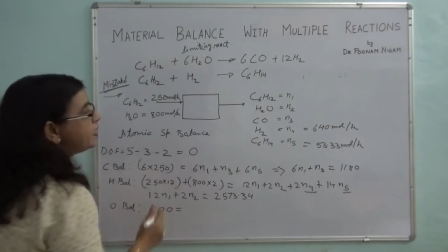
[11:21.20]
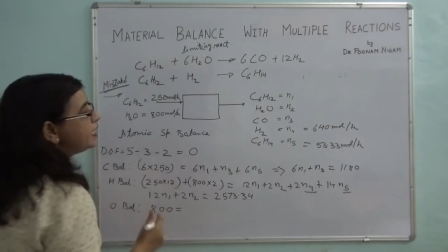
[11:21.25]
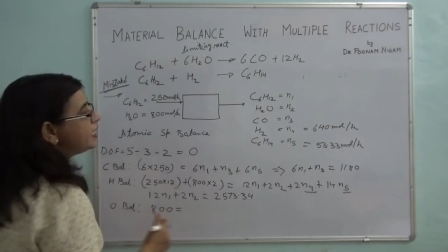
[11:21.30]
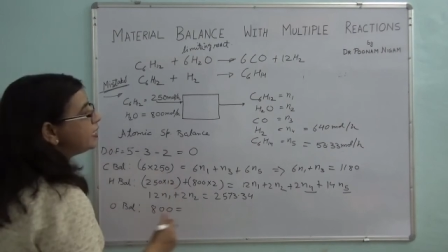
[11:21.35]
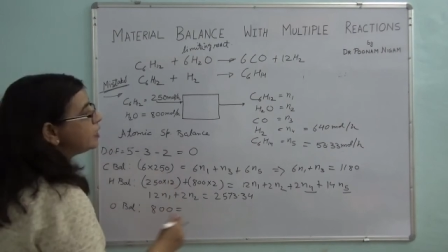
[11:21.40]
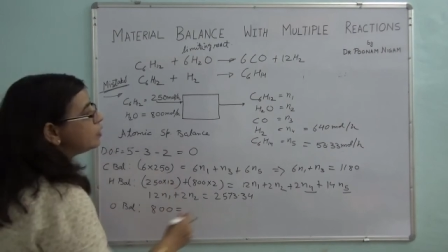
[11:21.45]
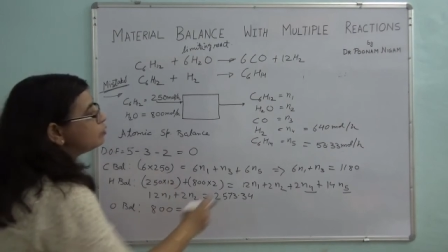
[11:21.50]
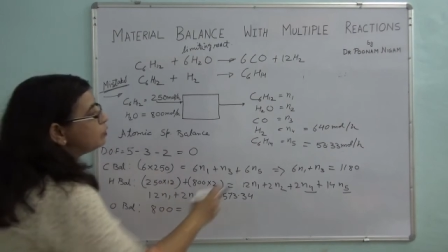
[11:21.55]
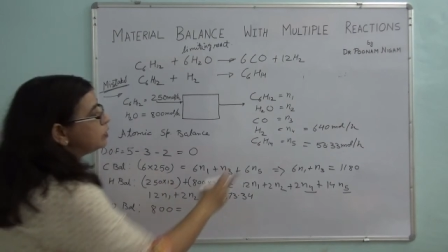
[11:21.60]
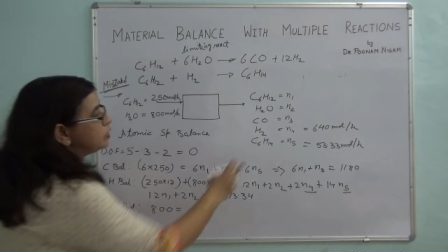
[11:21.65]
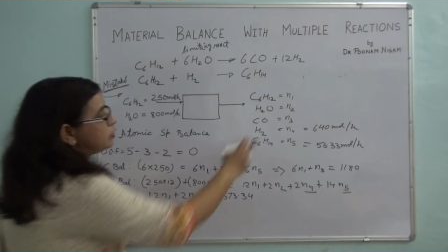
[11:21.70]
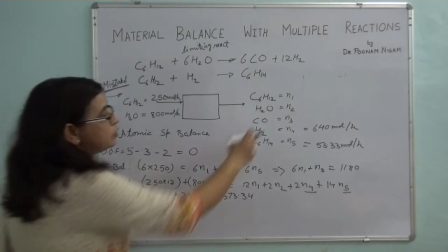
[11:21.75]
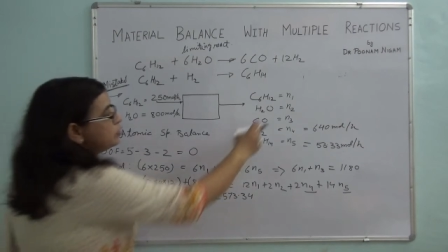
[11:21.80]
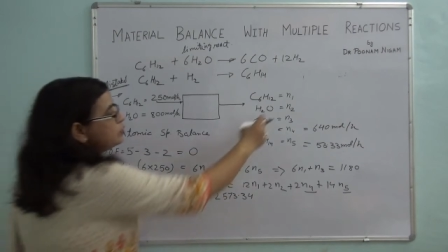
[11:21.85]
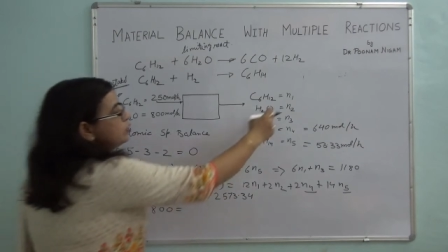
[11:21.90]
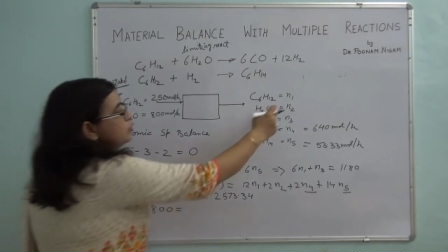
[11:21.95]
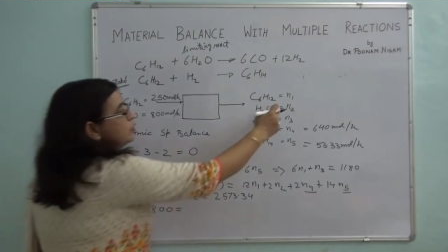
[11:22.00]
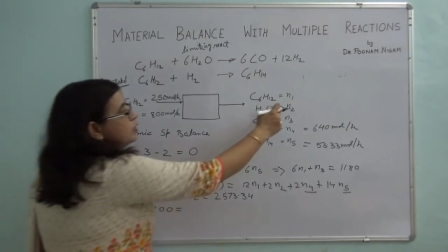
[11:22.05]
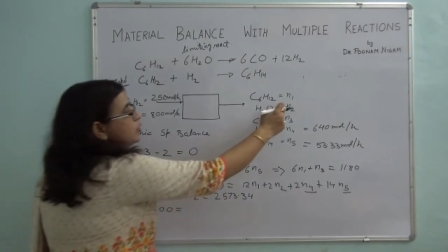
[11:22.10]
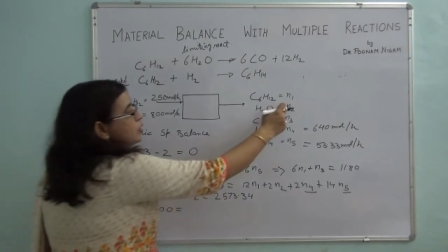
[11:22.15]
be equal
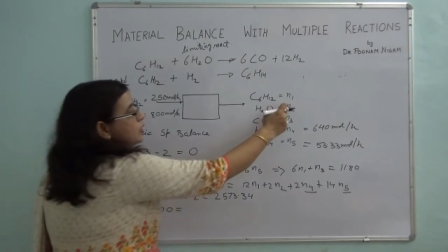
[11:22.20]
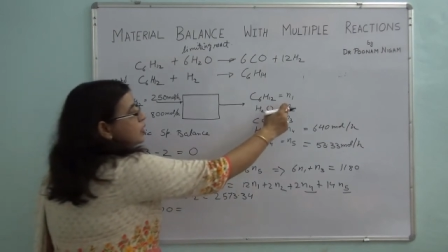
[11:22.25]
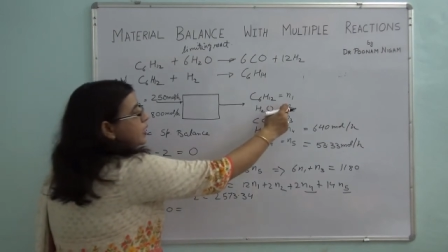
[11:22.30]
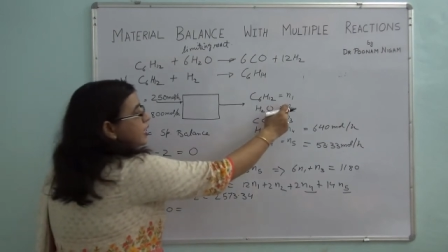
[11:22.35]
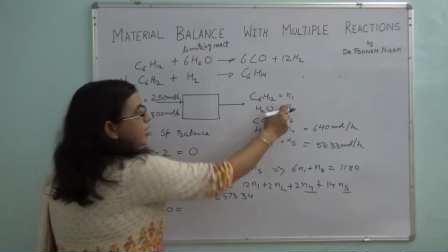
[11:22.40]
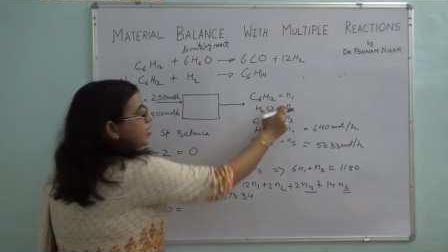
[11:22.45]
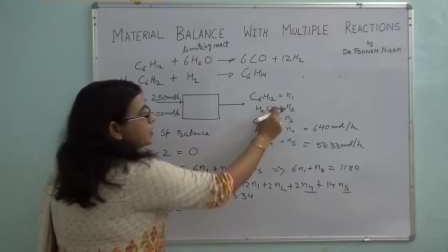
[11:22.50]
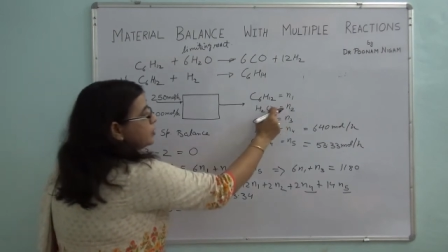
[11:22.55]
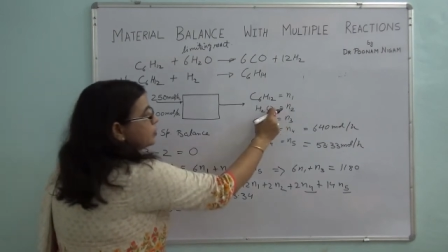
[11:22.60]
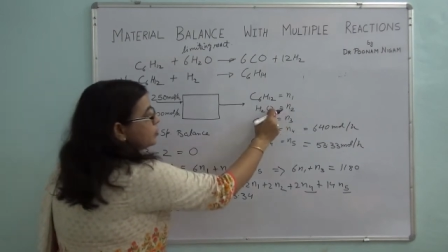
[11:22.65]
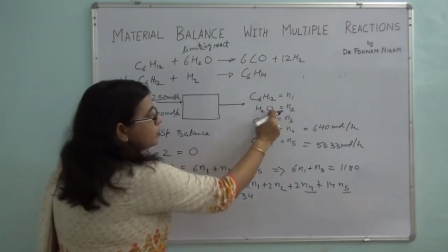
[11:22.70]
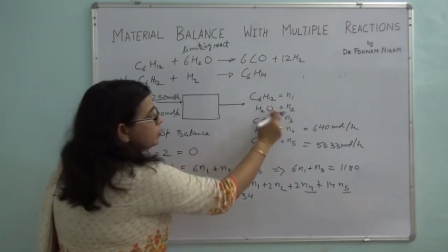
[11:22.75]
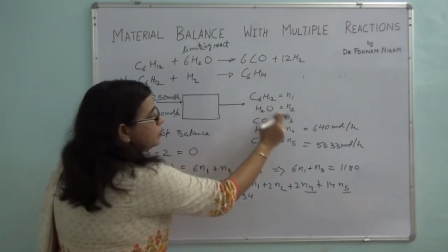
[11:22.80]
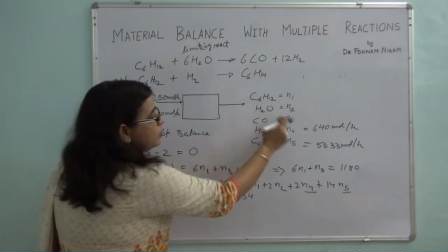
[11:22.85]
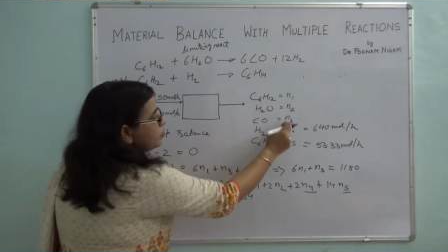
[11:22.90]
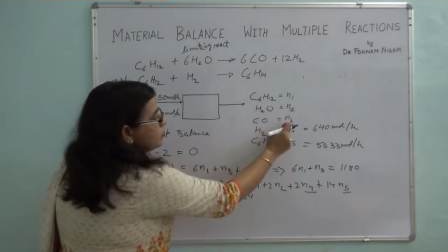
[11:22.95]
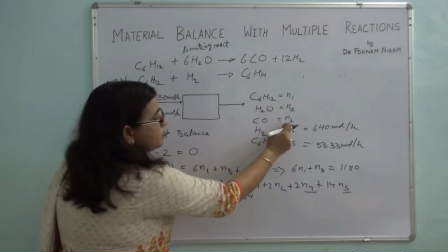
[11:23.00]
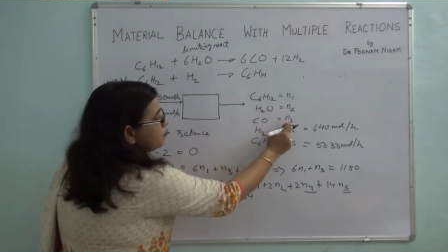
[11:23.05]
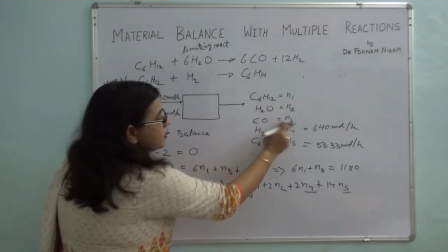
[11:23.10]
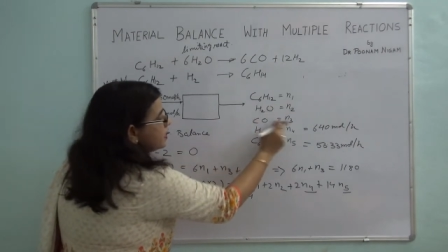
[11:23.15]
to N two
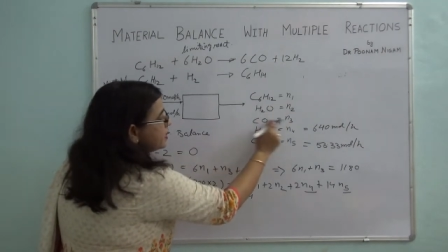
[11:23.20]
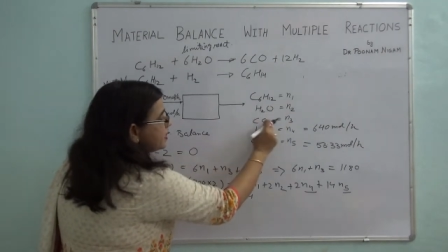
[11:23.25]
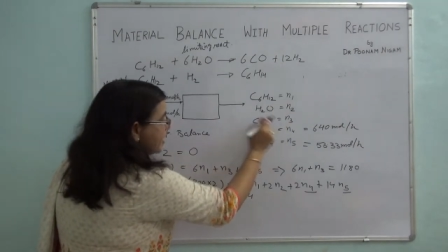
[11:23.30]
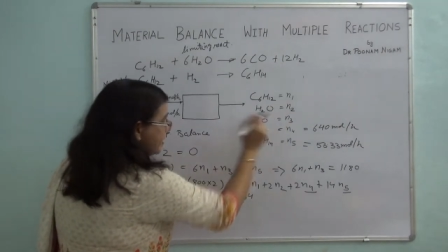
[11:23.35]
plus